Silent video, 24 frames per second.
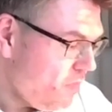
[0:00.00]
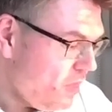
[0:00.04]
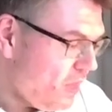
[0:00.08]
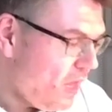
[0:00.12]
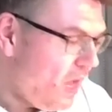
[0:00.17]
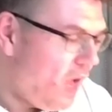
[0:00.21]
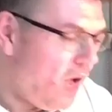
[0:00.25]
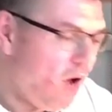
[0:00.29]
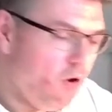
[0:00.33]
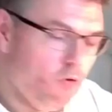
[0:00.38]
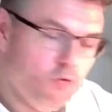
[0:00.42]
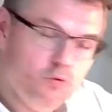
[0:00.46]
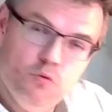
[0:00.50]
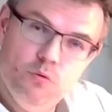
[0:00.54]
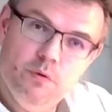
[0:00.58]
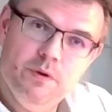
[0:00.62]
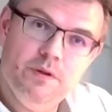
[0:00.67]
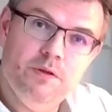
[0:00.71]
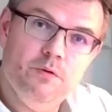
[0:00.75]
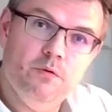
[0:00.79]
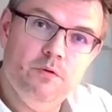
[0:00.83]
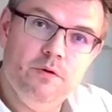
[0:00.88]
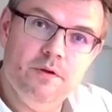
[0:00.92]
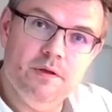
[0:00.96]
How do we
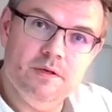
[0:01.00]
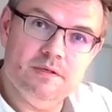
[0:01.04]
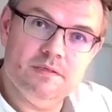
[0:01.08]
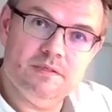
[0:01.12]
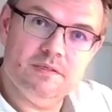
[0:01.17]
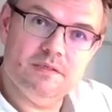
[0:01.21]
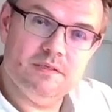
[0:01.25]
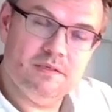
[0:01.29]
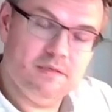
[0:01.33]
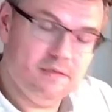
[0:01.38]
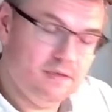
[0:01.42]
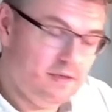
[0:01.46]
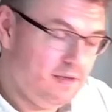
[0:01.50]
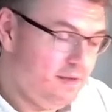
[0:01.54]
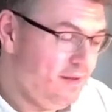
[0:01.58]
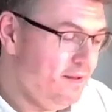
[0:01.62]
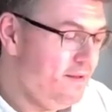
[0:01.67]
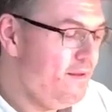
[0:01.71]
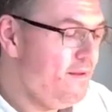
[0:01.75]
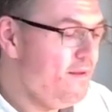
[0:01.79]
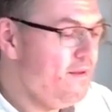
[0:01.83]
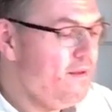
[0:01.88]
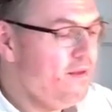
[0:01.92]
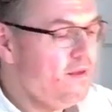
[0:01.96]
do this? Yeah?
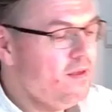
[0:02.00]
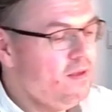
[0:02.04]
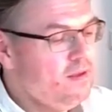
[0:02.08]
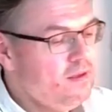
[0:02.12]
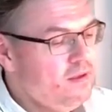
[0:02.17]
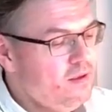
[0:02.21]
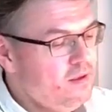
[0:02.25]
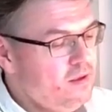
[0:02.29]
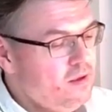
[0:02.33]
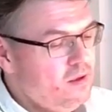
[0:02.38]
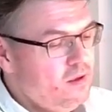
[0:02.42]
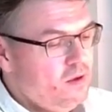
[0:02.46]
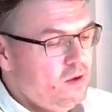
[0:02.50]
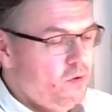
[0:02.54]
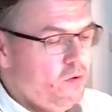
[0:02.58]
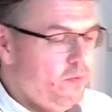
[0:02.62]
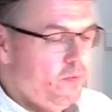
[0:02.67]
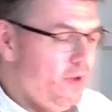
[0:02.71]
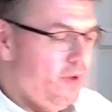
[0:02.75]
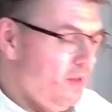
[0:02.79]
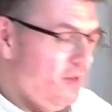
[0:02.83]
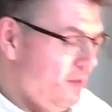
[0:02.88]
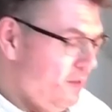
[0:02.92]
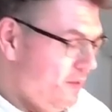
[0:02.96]

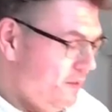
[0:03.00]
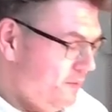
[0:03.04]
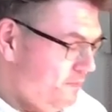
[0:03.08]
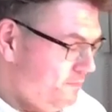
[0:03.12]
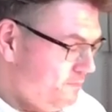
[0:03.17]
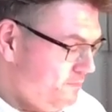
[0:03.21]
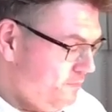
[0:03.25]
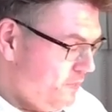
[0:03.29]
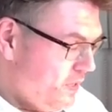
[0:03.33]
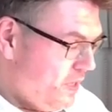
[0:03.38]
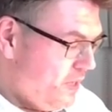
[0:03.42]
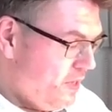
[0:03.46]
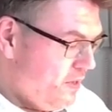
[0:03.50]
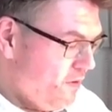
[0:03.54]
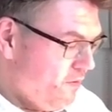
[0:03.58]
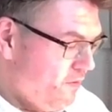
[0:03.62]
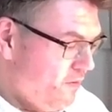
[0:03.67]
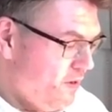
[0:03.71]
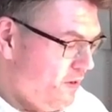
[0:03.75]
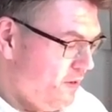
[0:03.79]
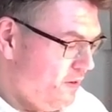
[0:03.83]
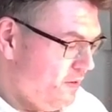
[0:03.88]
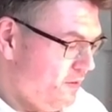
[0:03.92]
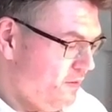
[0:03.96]
Well,
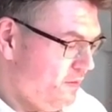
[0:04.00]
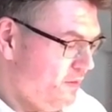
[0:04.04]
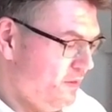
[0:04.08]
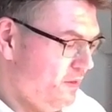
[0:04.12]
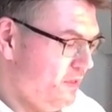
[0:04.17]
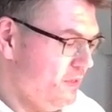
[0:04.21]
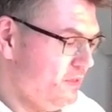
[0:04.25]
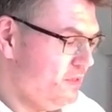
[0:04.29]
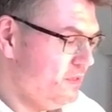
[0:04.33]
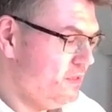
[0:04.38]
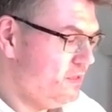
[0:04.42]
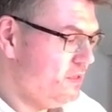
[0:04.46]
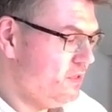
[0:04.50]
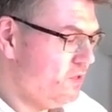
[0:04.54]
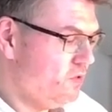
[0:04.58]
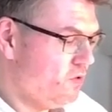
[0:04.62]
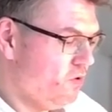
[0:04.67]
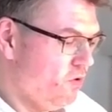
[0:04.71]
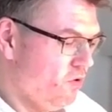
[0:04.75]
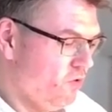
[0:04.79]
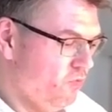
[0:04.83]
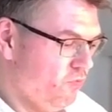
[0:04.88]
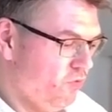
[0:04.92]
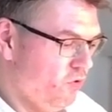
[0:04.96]
here this is the
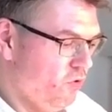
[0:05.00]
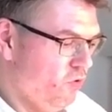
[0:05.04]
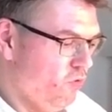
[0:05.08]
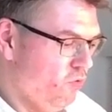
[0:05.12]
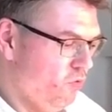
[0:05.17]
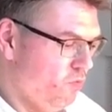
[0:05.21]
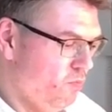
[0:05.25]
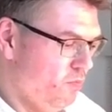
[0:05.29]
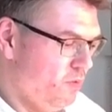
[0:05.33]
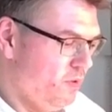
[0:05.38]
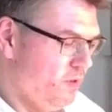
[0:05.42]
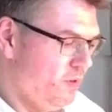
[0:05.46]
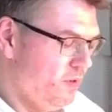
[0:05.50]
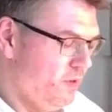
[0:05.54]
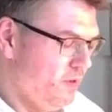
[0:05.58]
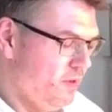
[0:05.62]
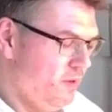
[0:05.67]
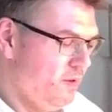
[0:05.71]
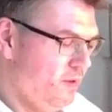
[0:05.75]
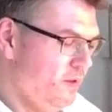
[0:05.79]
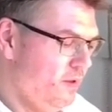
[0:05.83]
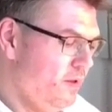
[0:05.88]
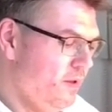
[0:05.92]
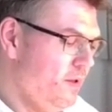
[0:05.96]
control loop.
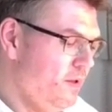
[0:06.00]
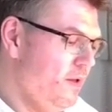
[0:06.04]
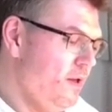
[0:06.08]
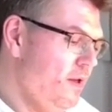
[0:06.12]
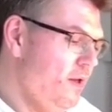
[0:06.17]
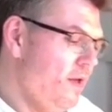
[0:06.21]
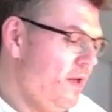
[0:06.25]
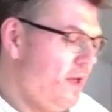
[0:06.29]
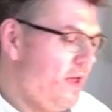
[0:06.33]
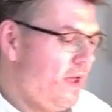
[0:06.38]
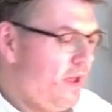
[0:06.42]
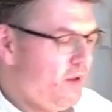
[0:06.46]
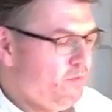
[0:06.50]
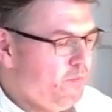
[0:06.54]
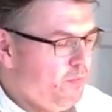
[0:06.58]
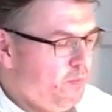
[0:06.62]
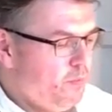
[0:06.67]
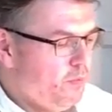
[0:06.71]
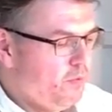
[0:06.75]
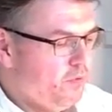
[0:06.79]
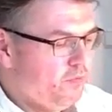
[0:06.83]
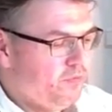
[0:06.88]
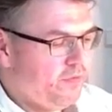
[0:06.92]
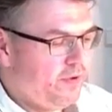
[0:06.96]
Yeah? And we
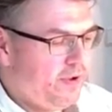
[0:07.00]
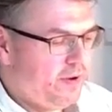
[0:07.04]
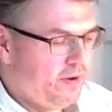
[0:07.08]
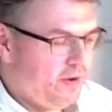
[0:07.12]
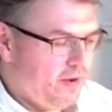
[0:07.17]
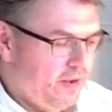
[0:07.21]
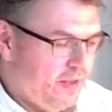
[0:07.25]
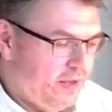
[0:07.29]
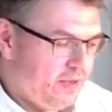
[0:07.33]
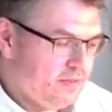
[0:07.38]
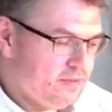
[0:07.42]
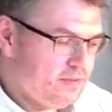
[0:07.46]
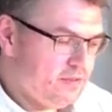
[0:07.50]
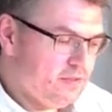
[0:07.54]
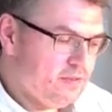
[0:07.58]
want to analyze the